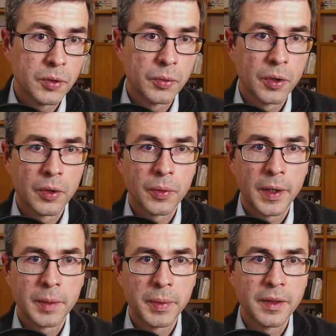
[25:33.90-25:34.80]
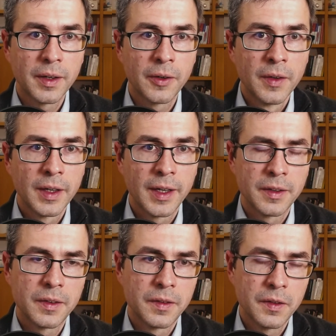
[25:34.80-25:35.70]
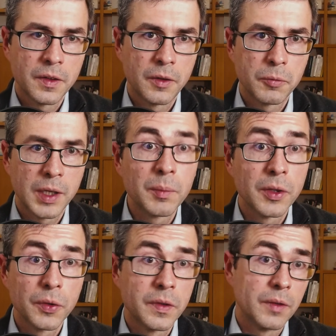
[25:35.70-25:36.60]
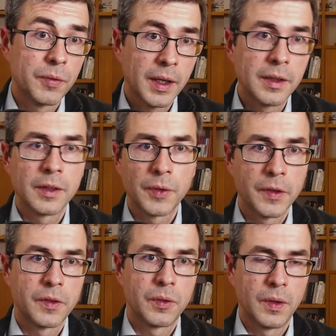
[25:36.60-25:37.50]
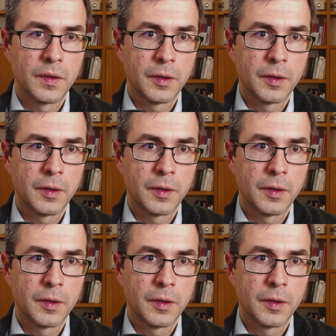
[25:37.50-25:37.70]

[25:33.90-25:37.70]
know quite a bit now, and these can be used in fairly advanced queries.